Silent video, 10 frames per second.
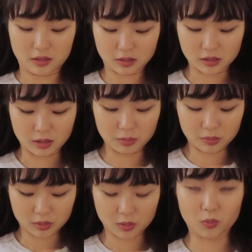sleep,
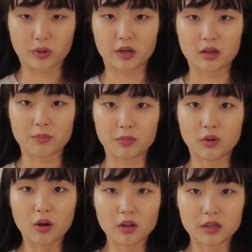work out.
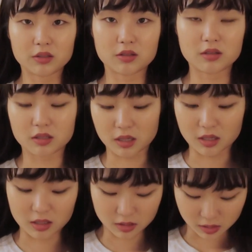But all I do is
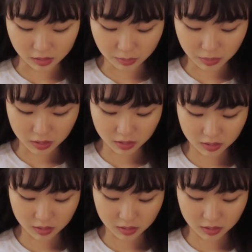eat and sleep.